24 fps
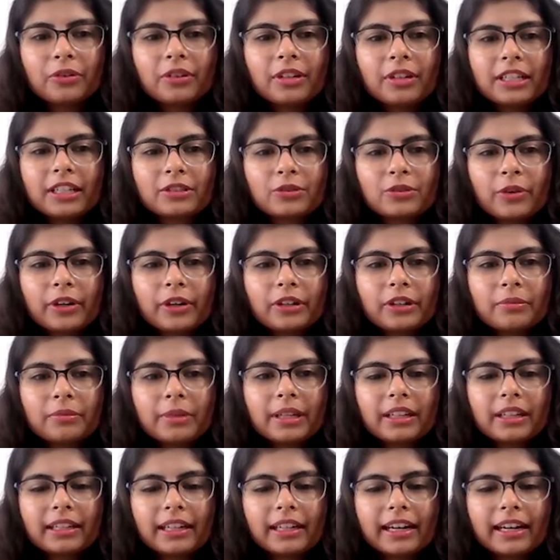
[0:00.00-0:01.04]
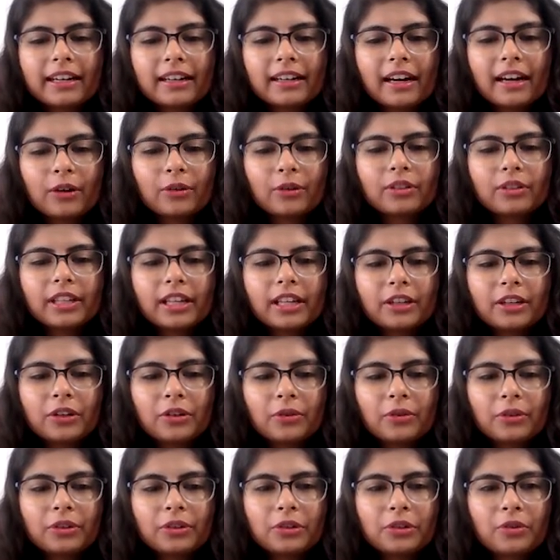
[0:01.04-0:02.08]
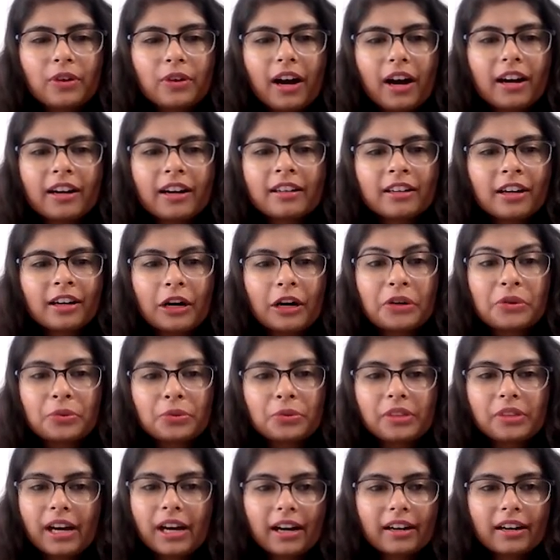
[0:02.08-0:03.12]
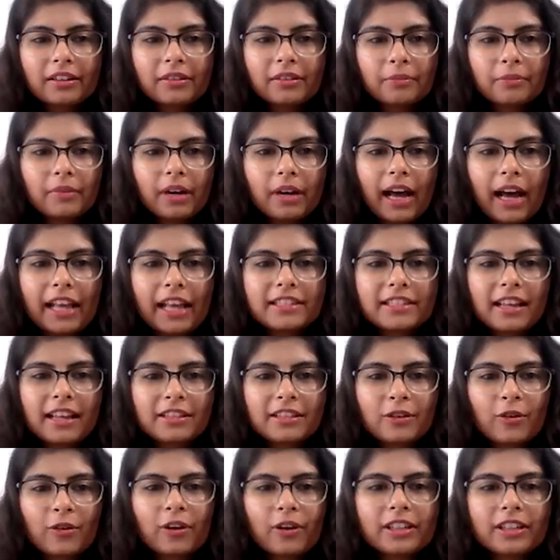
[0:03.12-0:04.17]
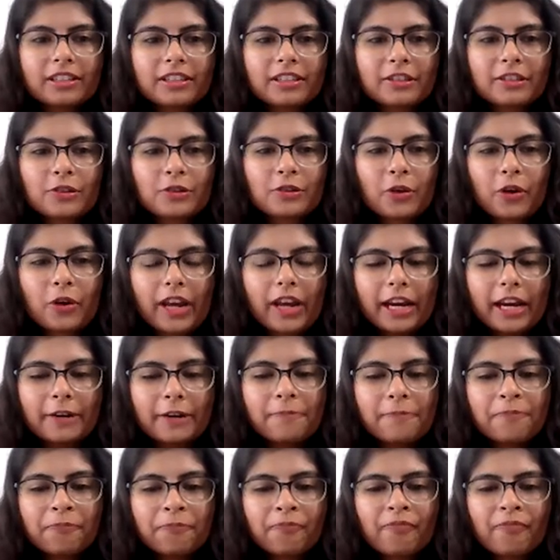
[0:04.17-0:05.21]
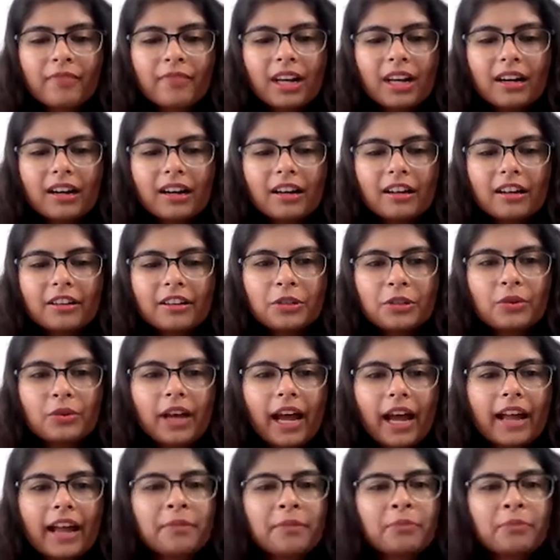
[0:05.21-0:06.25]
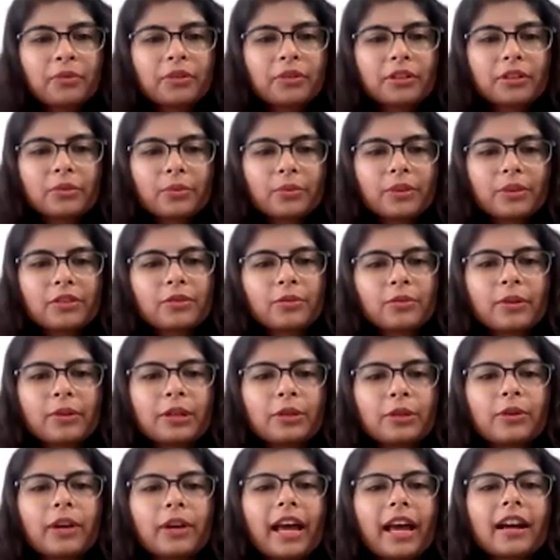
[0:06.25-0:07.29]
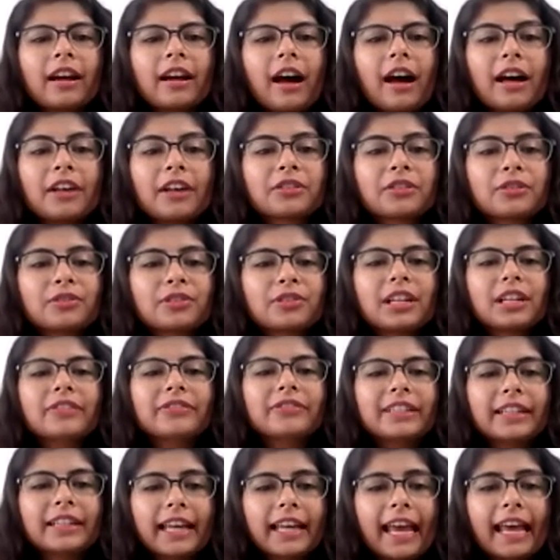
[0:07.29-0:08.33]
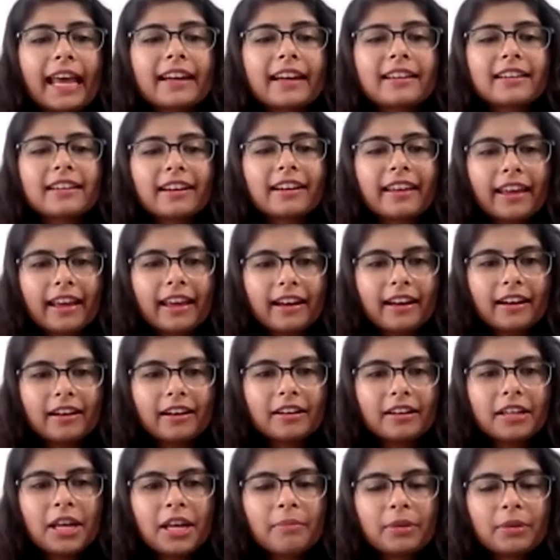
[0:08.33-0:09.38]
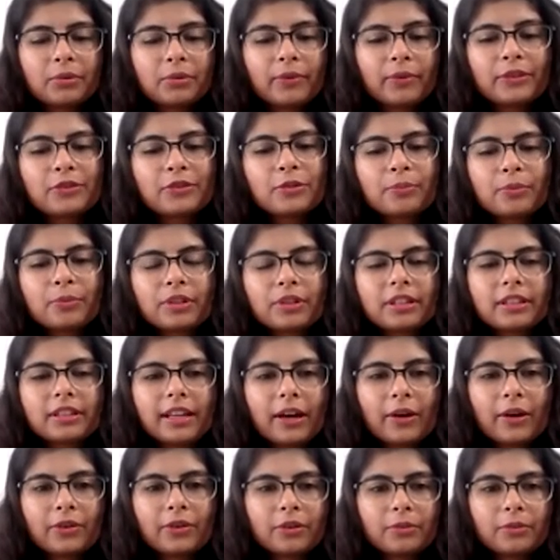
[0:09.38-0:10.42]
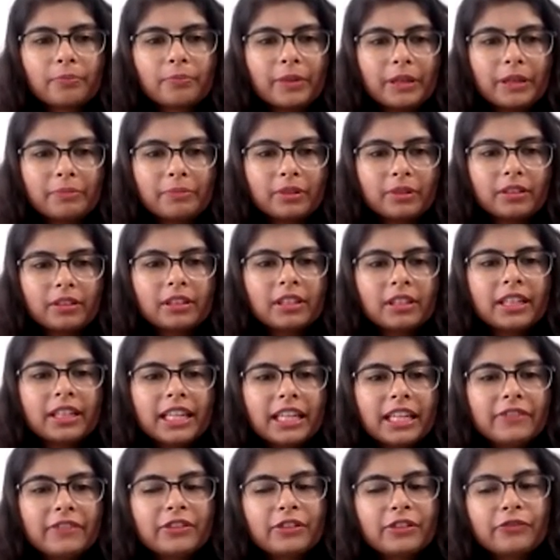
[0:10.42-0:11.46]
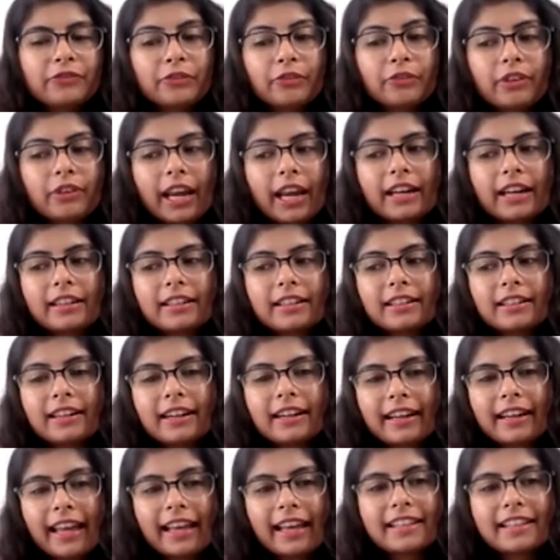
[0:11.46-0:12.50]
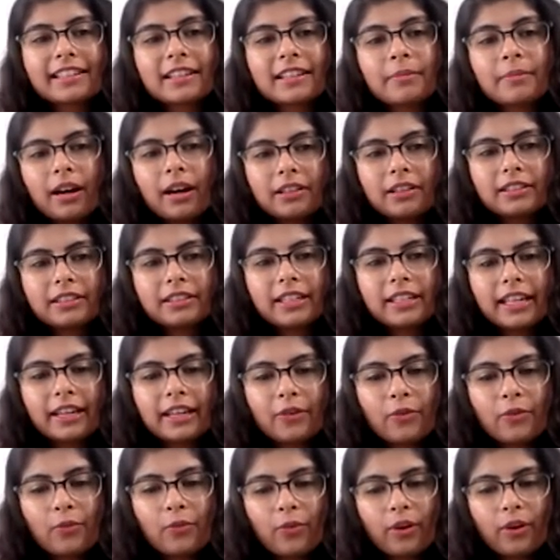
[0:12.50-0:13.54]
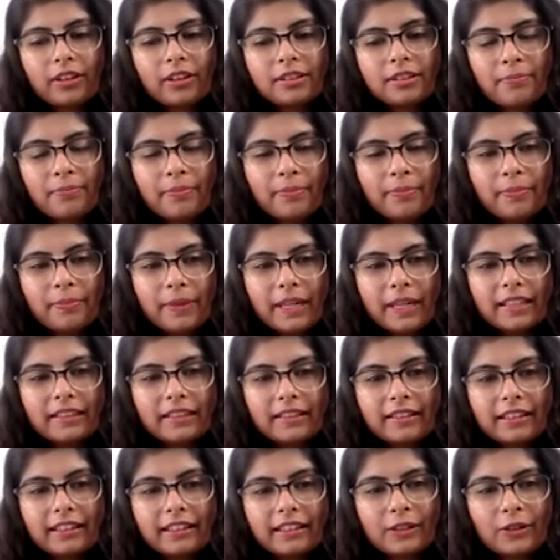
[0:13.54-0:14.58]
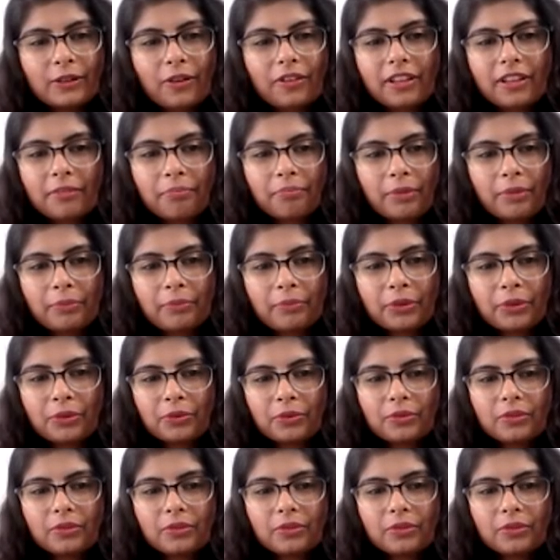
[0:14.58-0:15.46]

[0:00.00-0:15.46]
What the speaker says: it's going to be read out there. You can't undo that. As long as it's in your head, you can put a twist to it. You can ask yourself again and again. But once you put it down on paper, even if you write it again some other day, what's been written on that paper